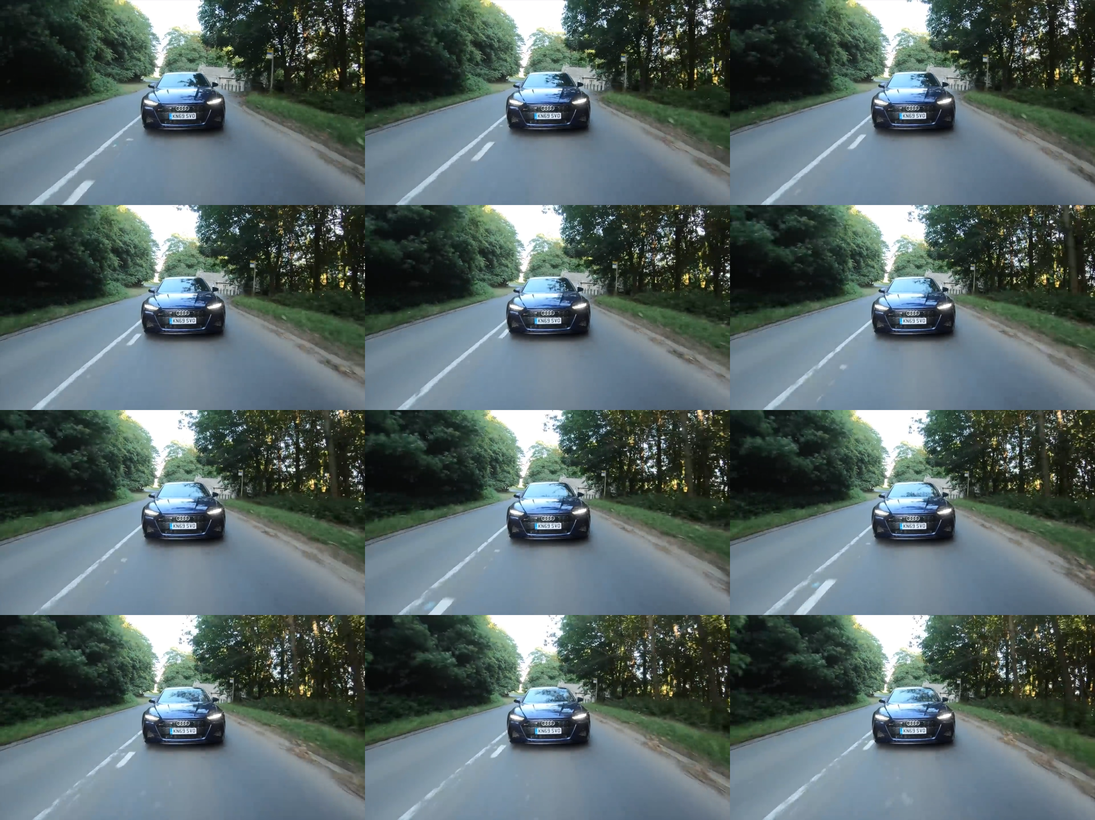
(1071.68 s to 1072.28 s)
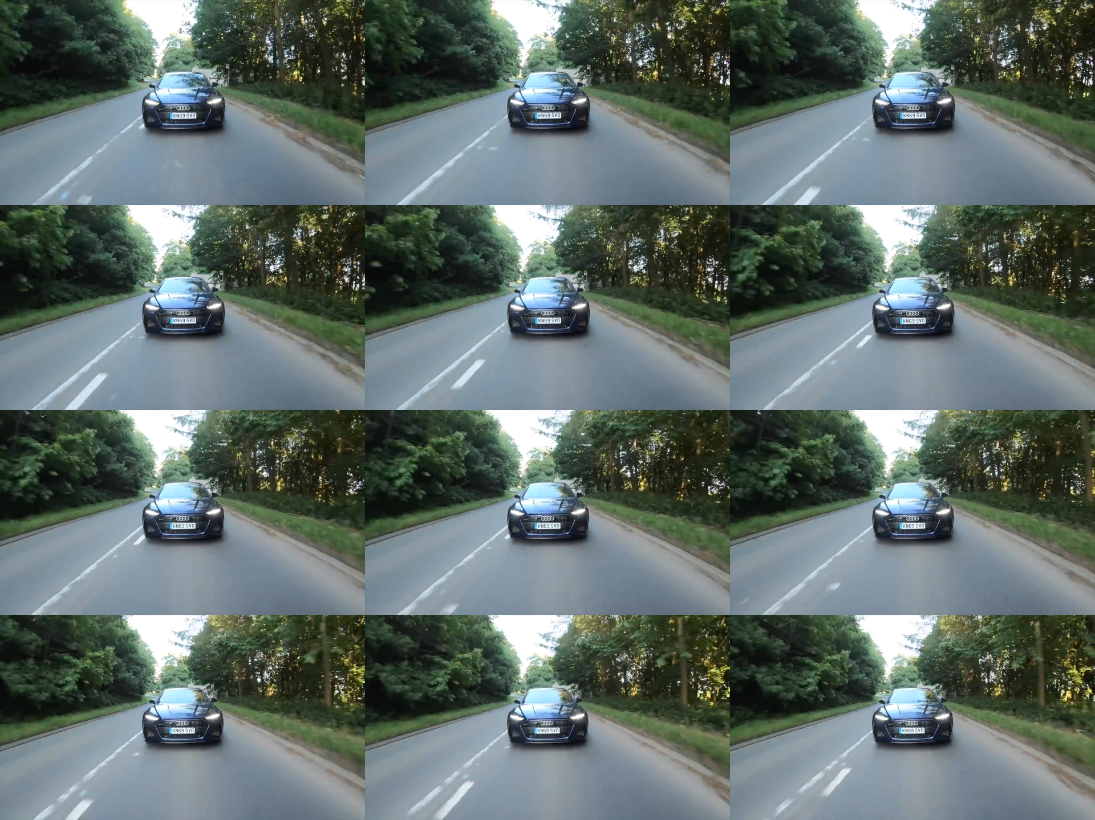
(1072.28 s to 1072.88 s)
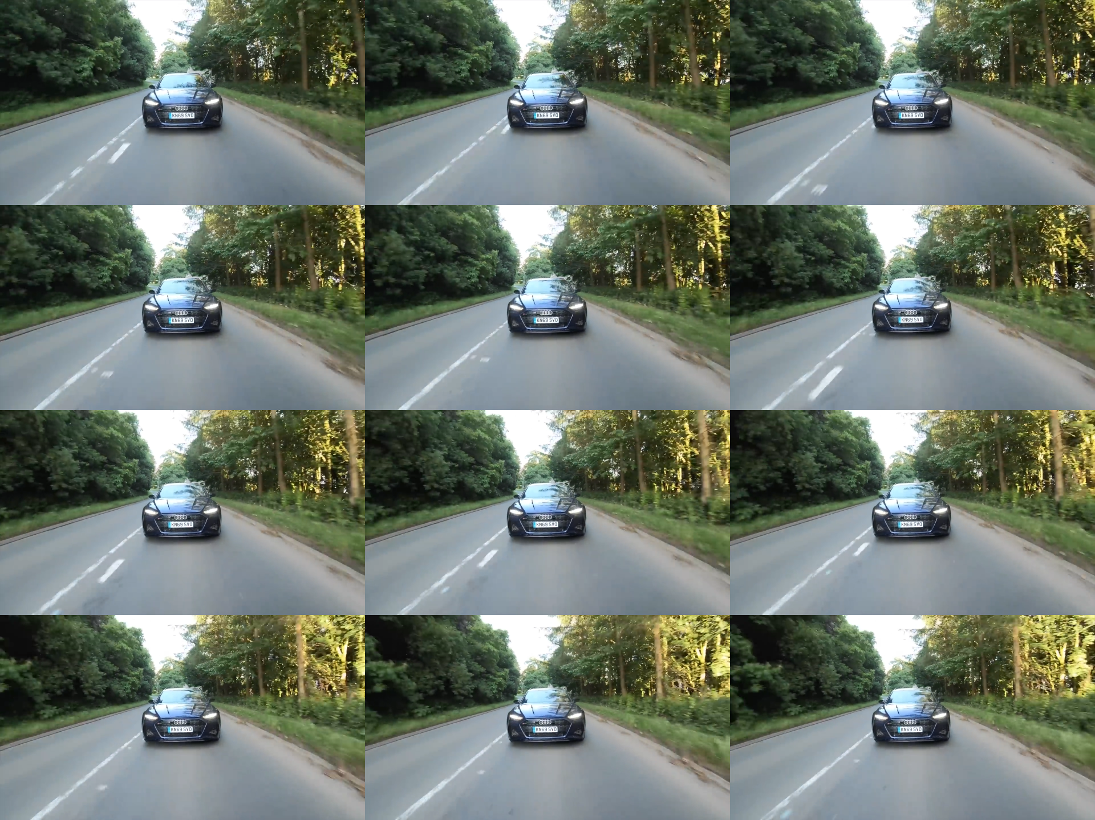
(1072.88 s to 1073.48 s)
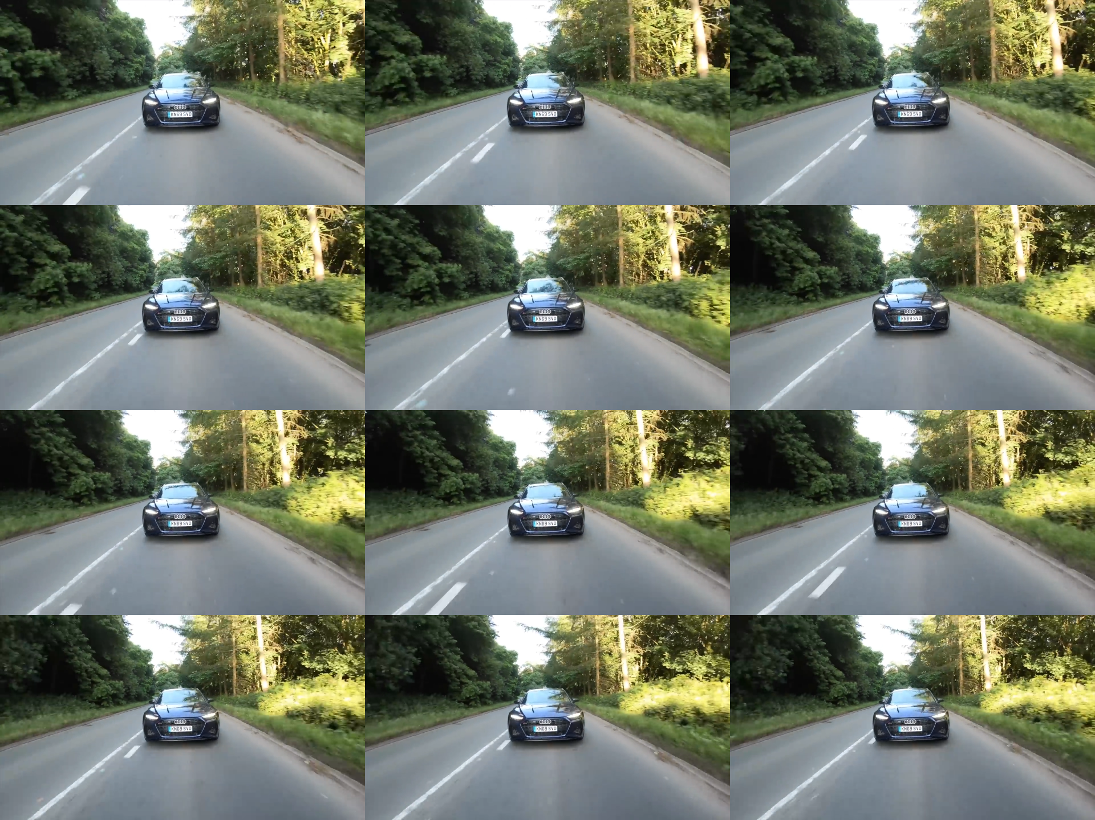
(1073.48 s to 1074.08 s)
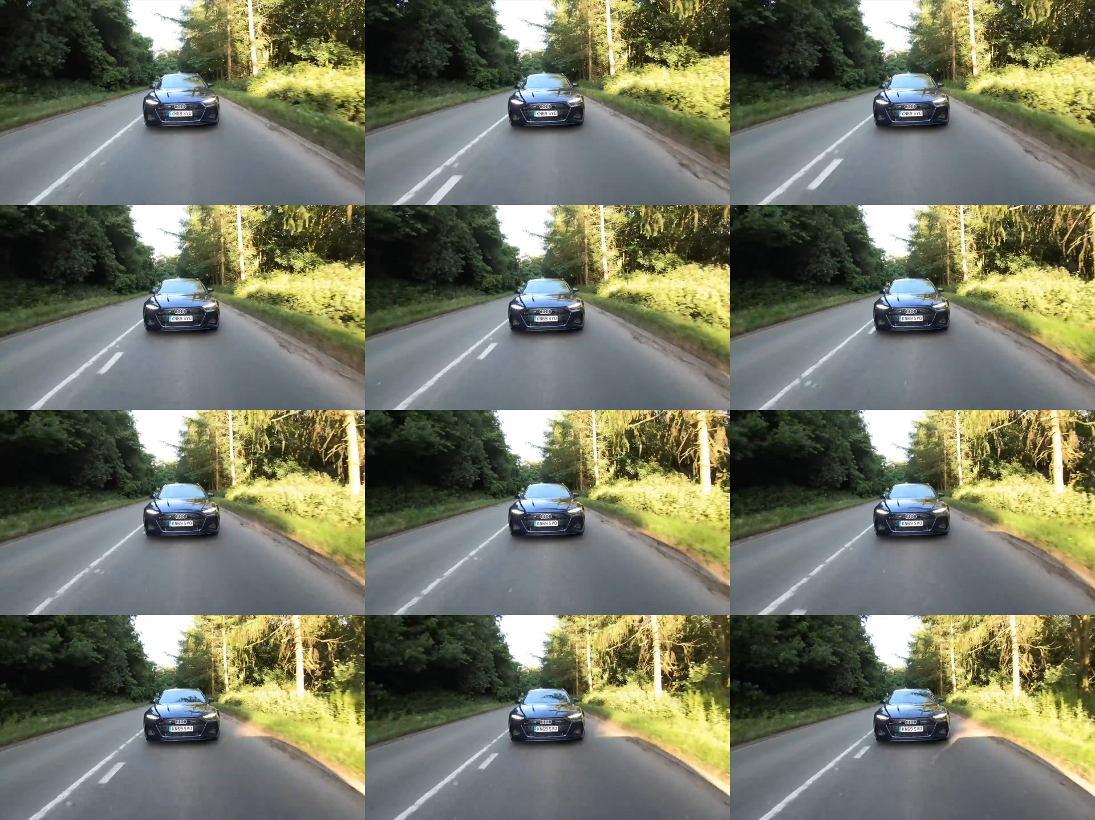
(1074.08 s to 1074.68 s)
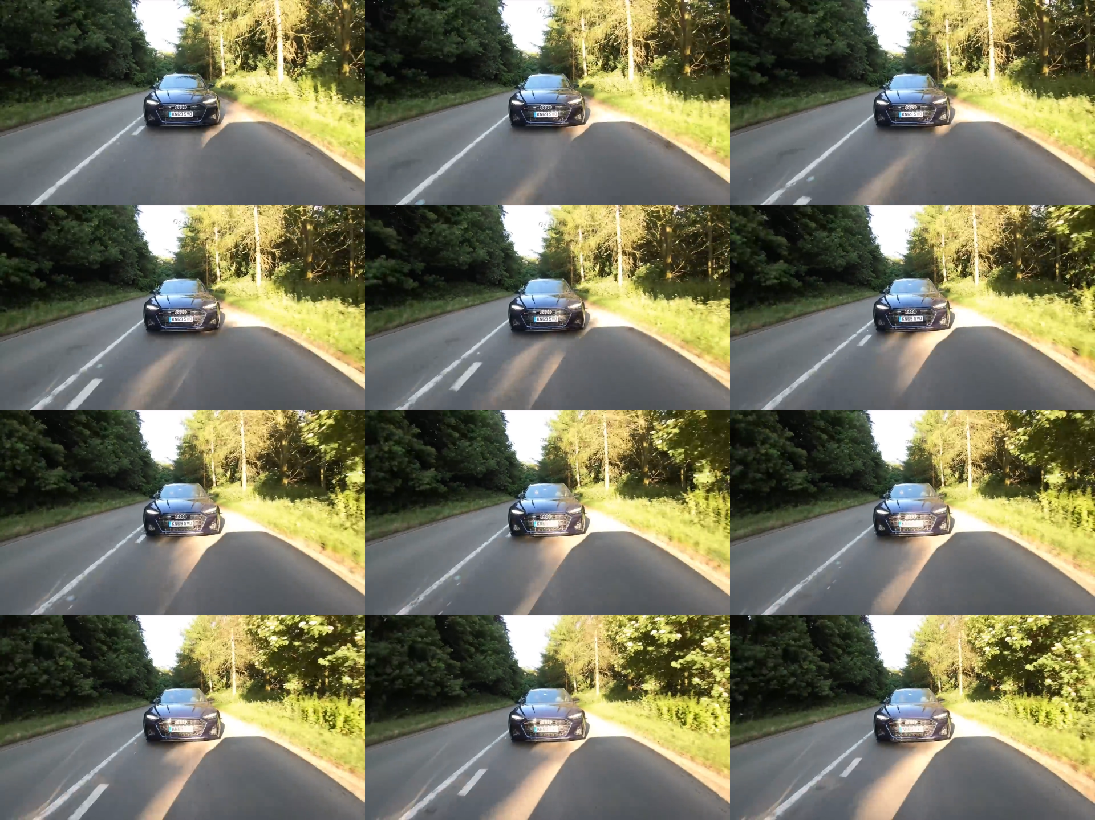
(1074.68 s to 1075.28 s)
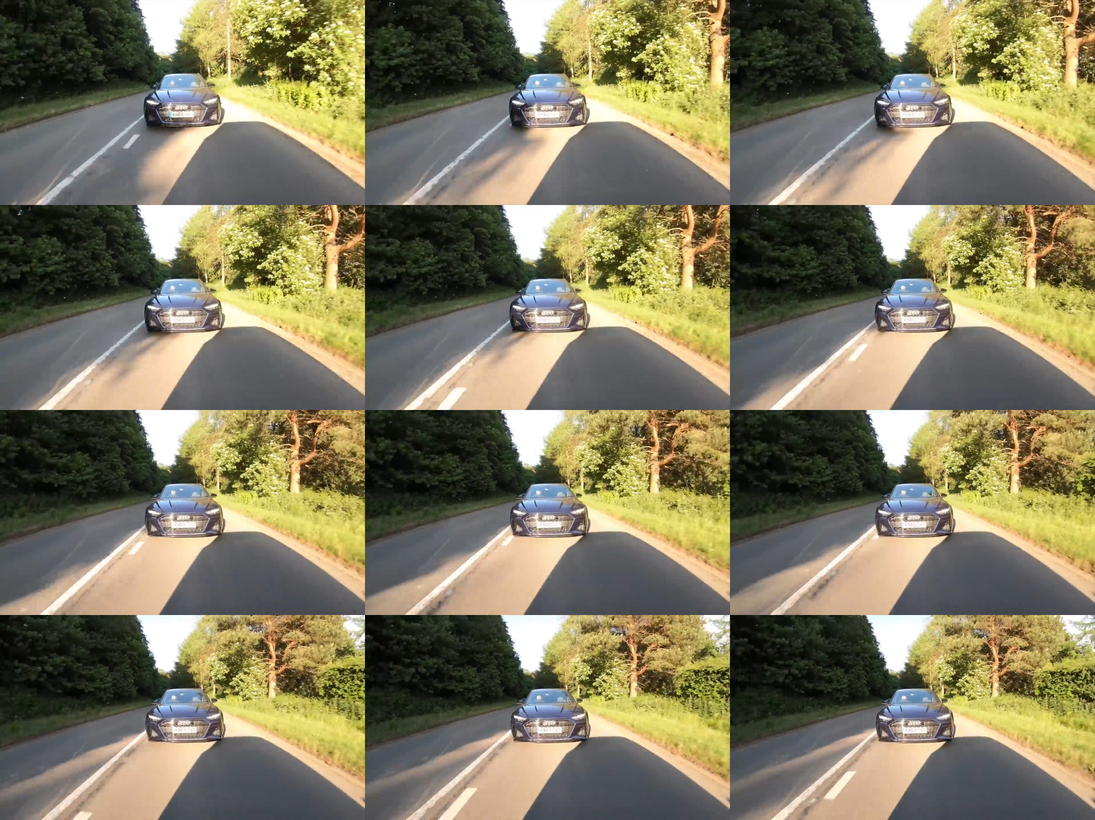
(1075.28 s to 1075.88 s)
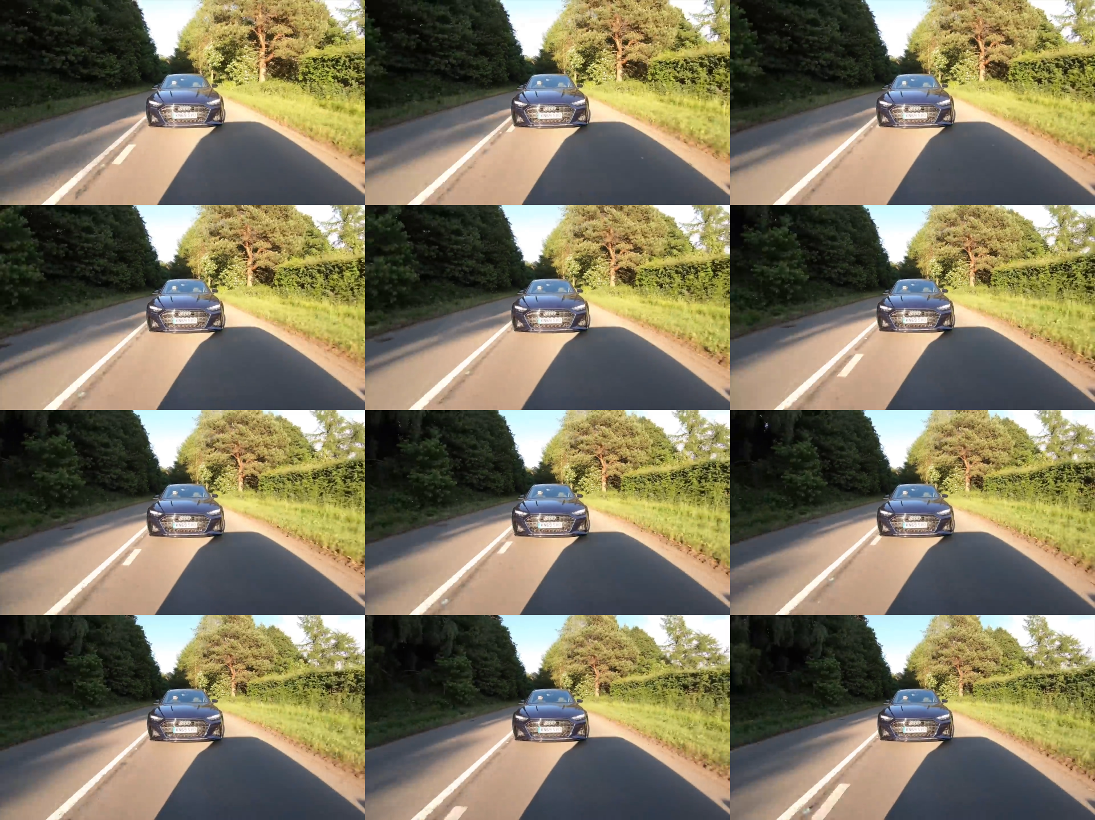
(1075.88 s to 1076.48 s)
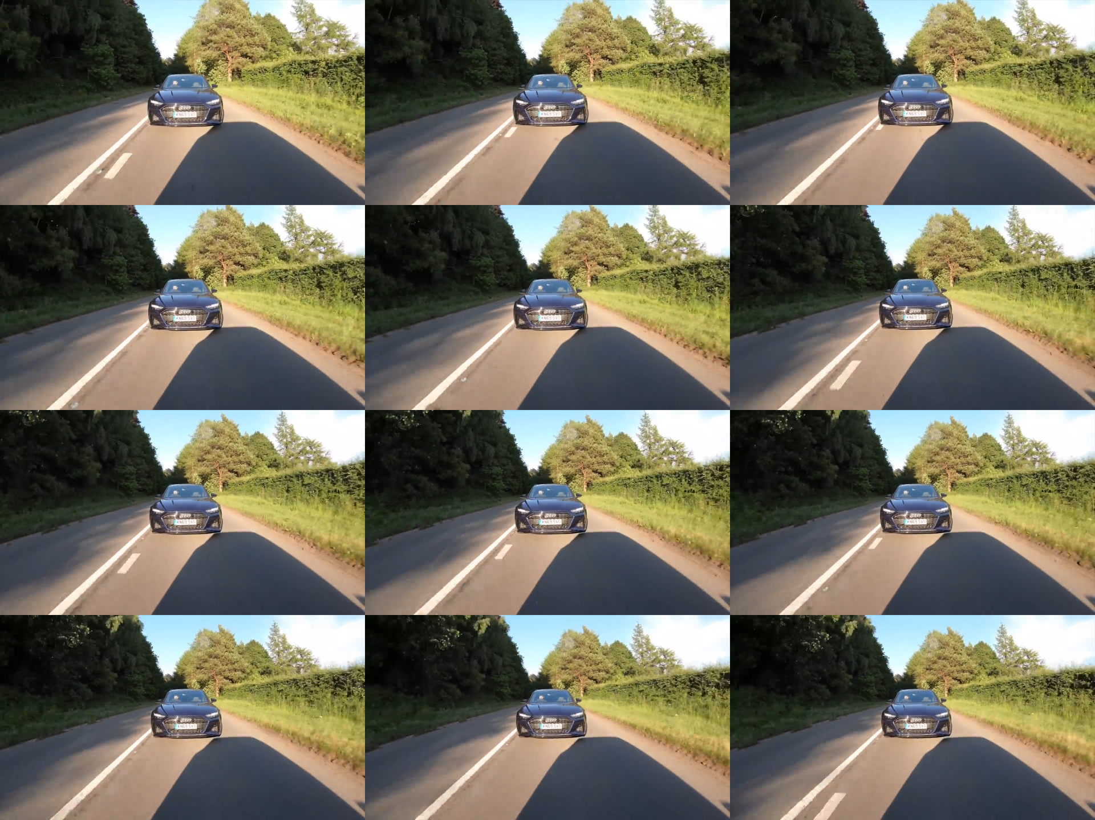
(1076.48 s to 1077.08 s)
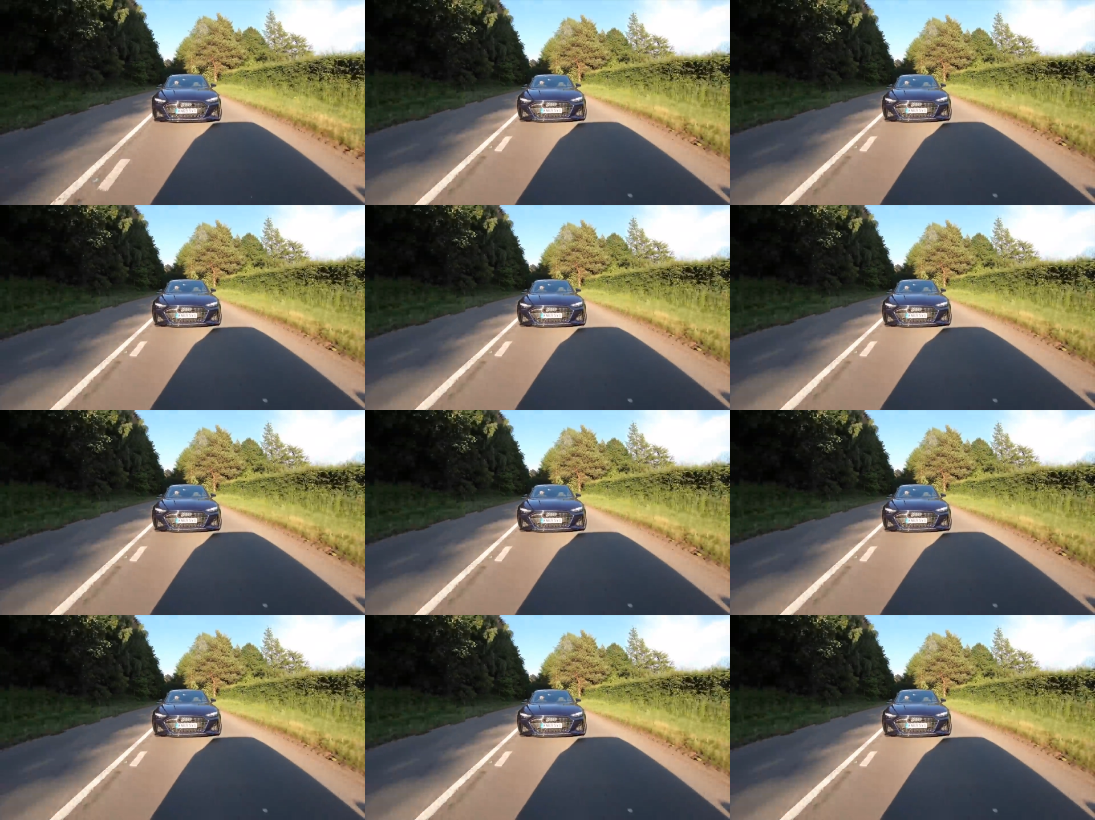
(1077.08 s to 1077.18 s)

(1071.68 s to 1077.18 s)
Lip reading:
Nobody's mouth can be seen.